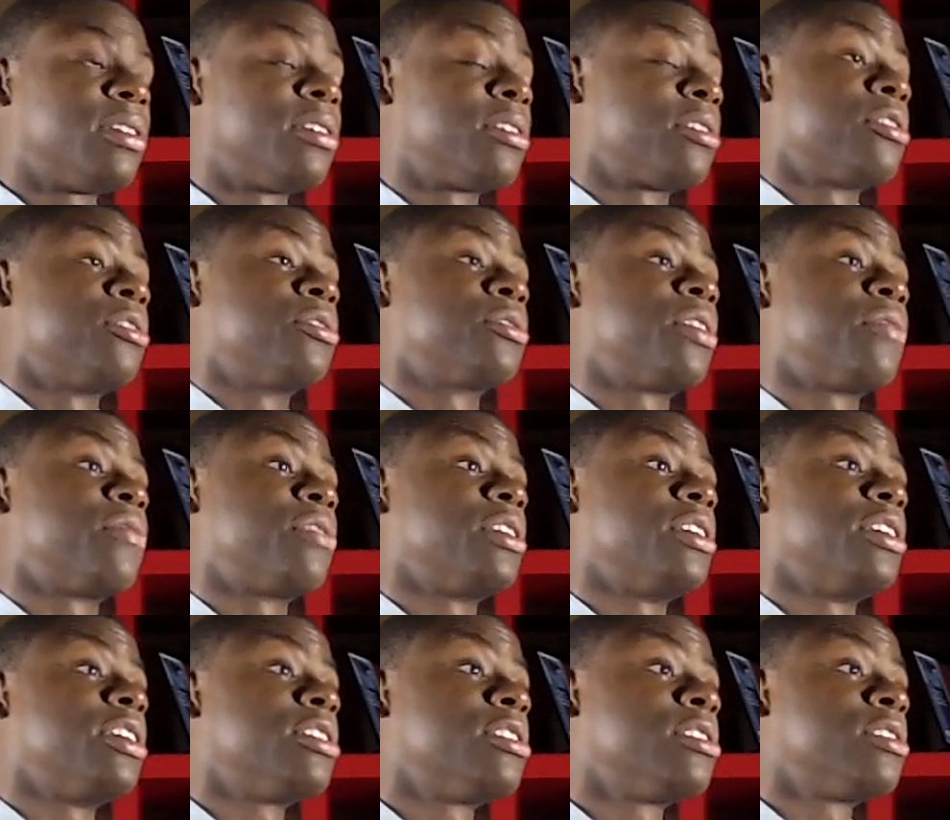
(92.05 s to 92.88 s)
it occurs every
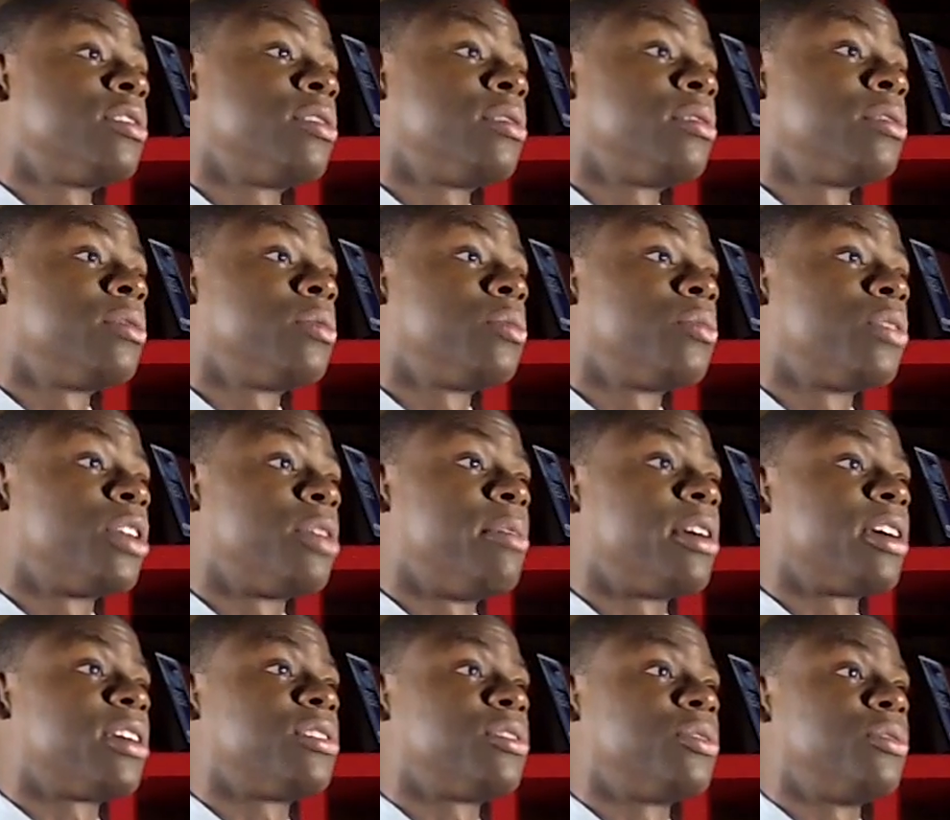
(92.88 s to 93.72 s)
year when I
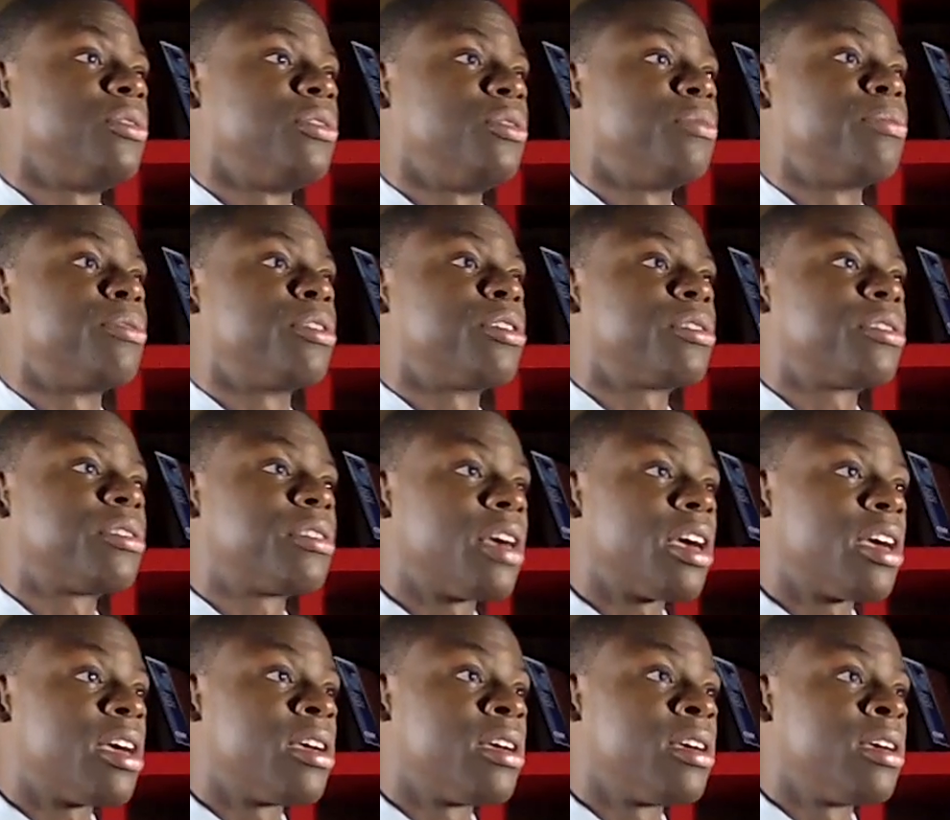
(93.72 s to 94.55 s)
make it to a new
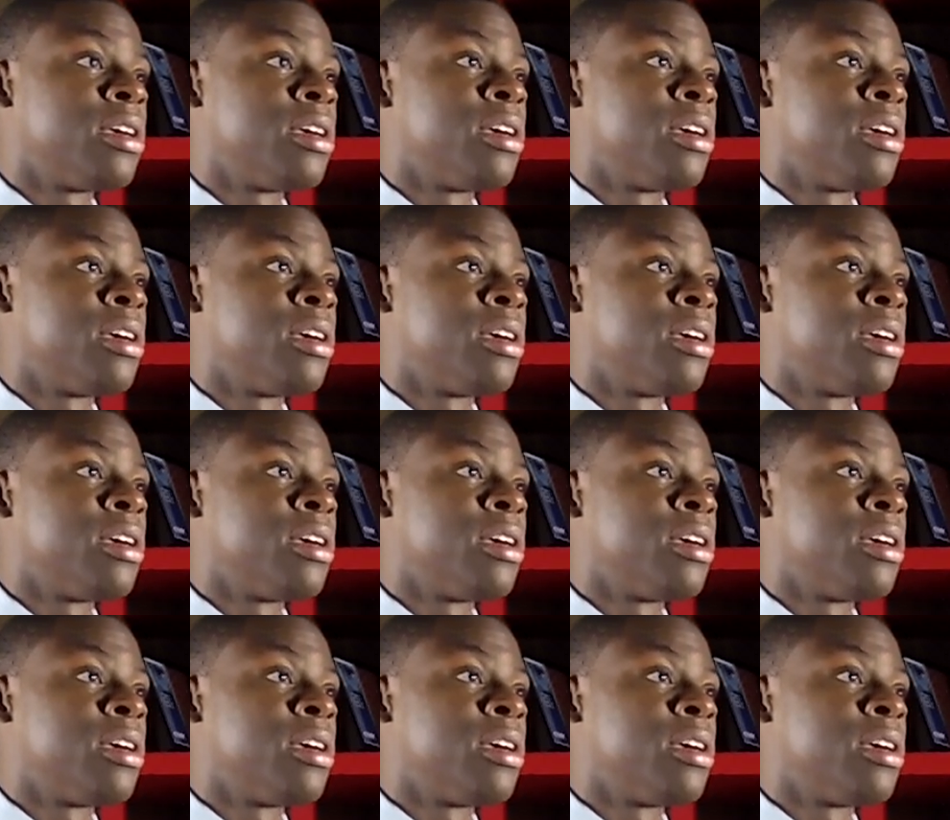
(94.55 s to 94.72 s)
birthday,